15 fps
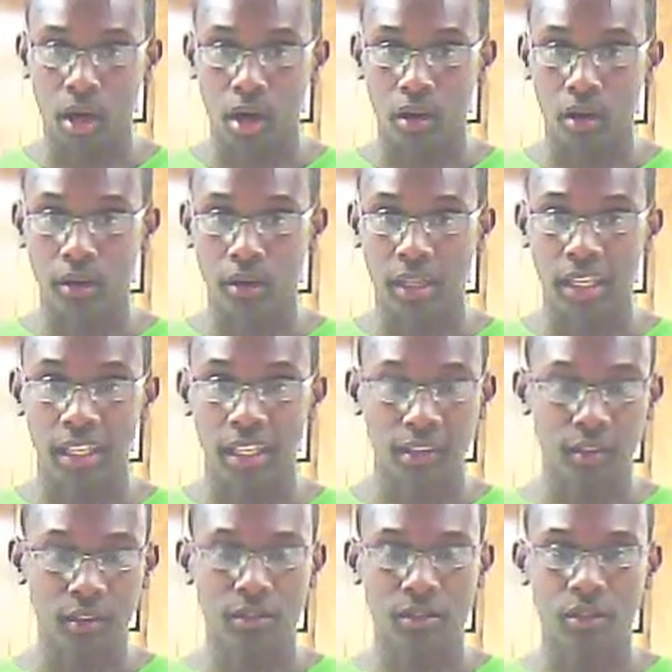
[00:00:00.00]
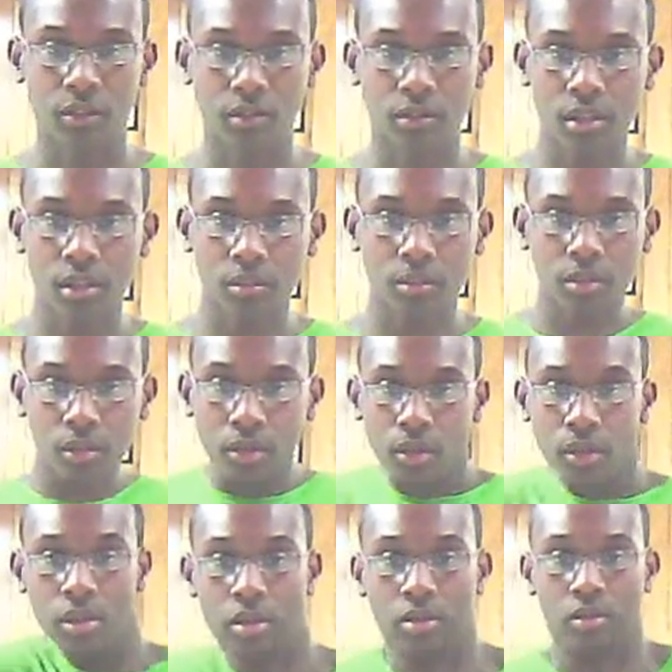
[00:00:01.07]
hard. It looks so simple.
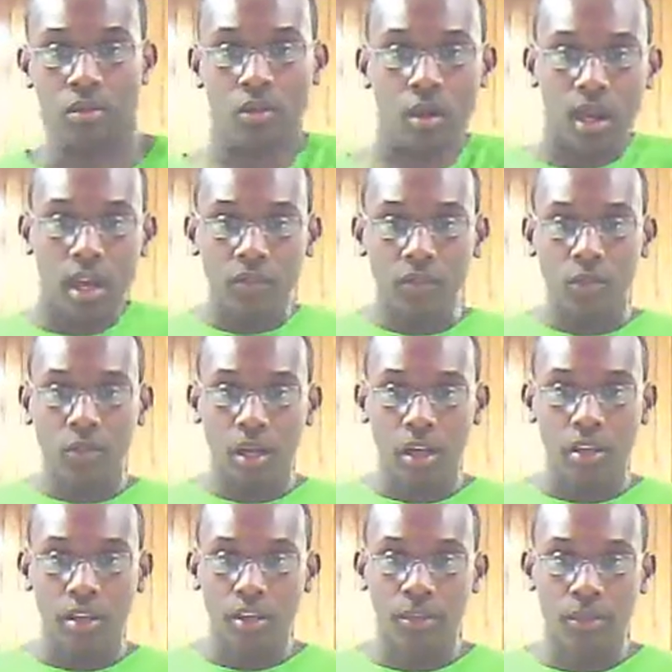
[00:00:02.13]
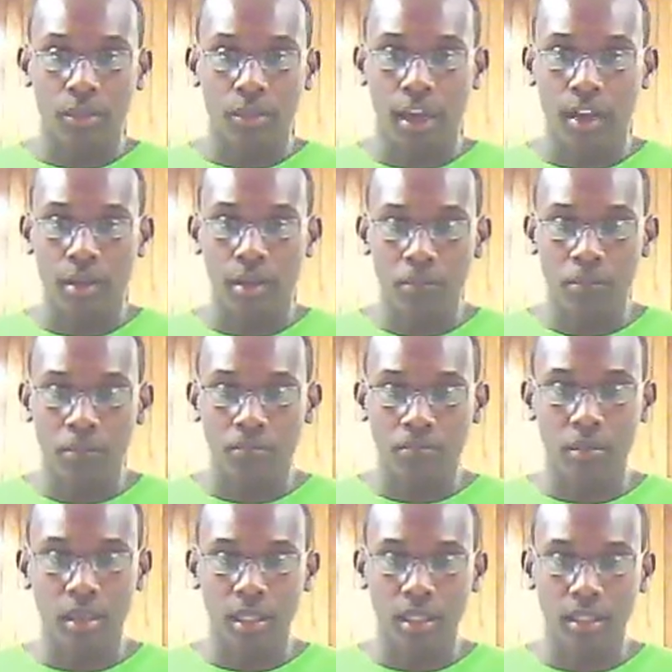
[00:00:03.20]
After a while you can do that,
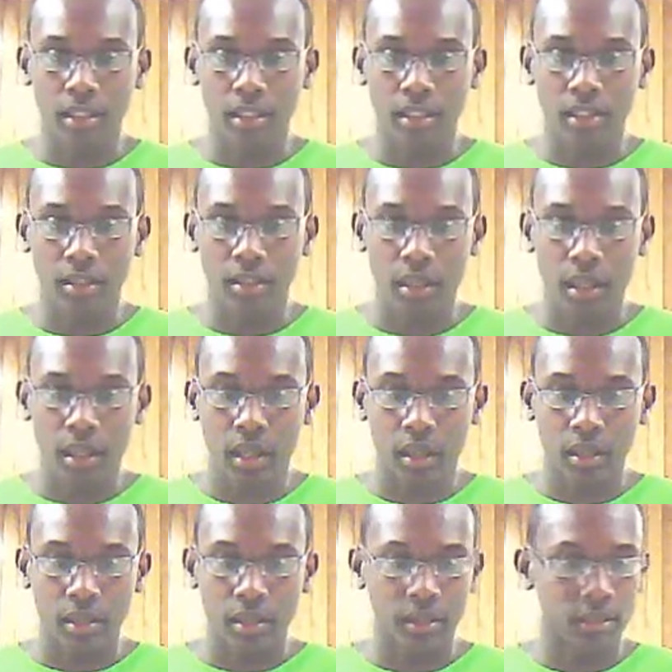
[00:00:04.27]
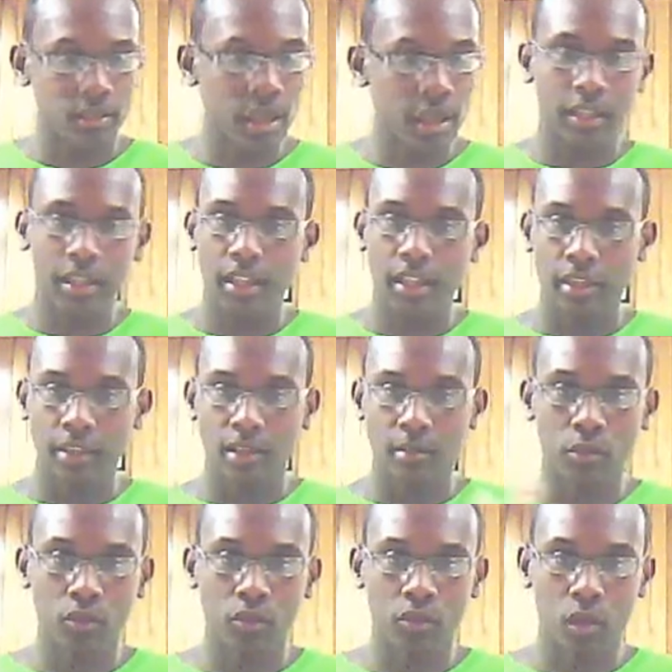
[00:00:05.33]
because it's exactly like the
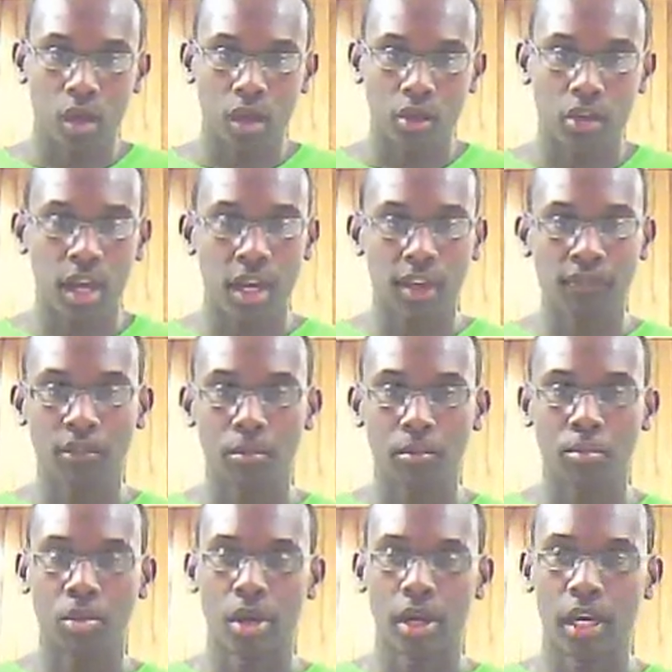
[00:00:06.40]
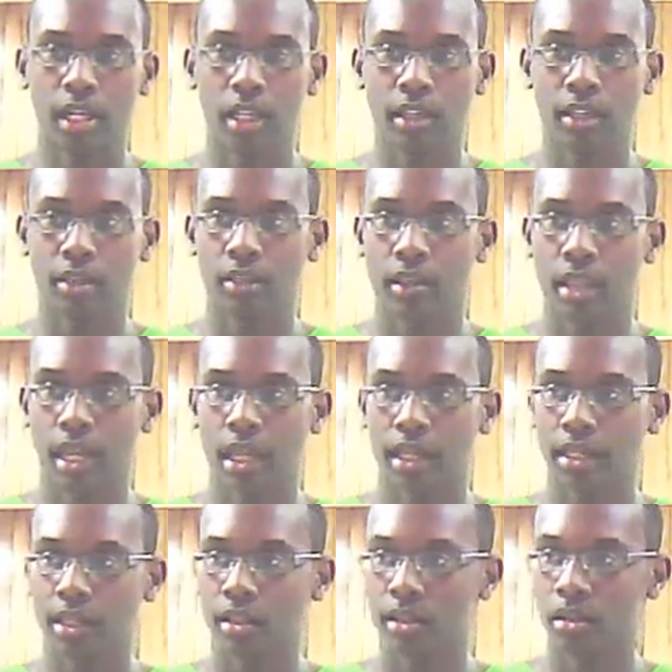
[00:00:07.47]
moonwalk. You have to break
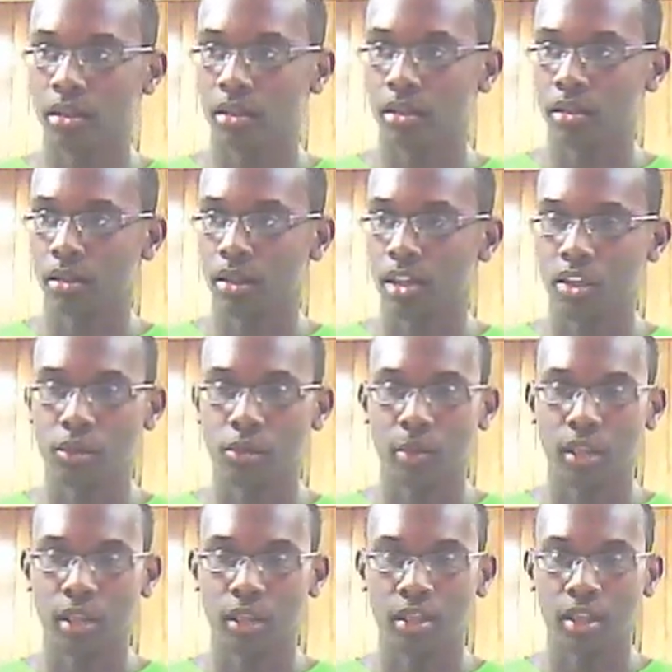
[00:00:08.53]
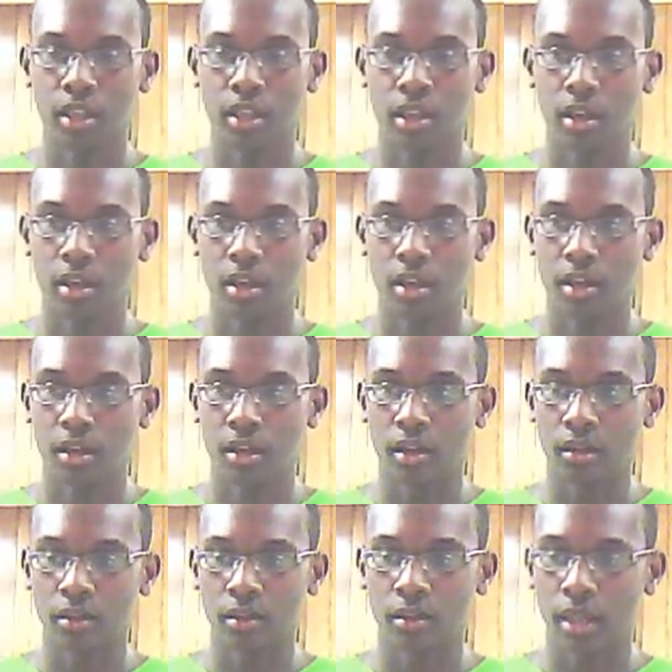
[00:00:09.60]
that human
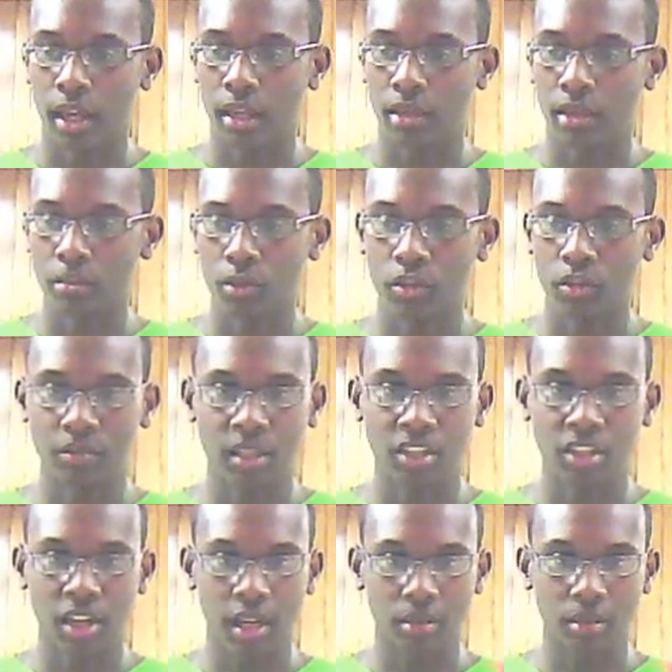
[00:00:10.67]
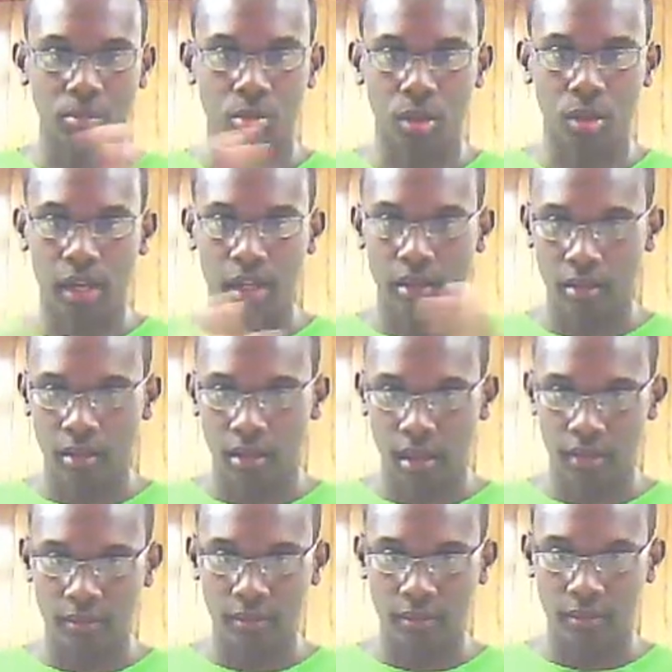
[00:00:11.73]
like movement. You got to break
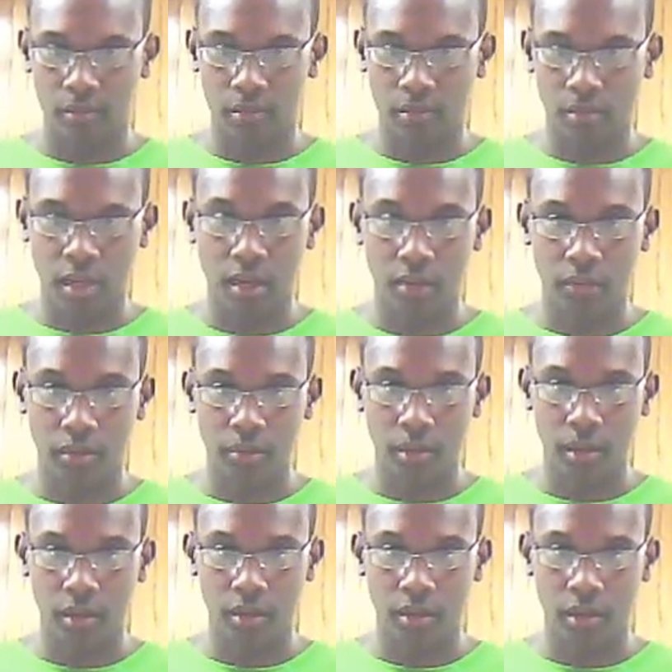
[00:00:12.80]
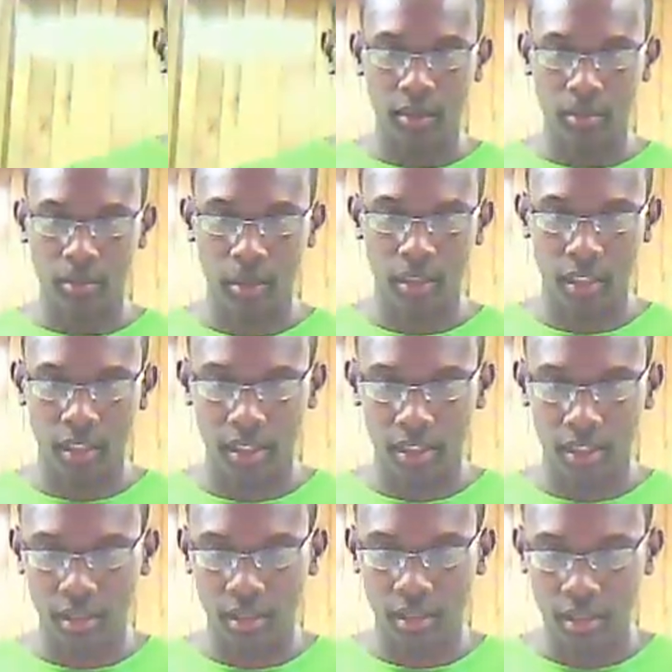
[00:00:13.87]
that comfortability,
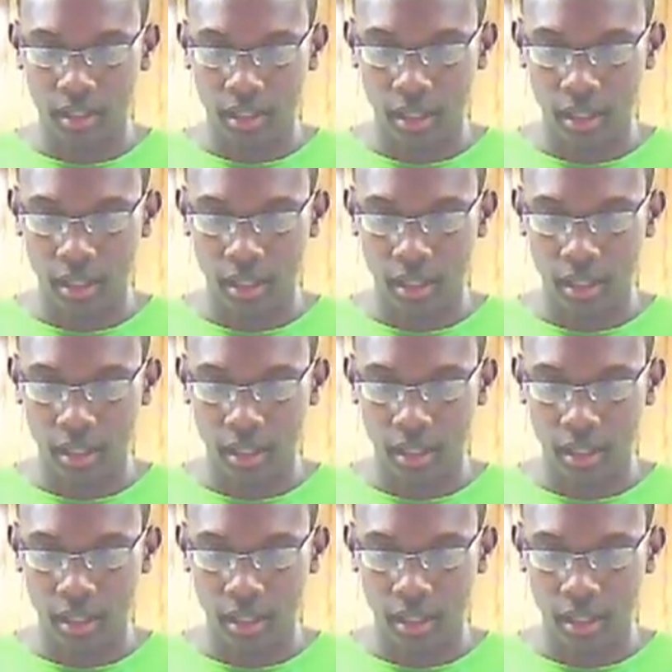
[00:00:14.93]
because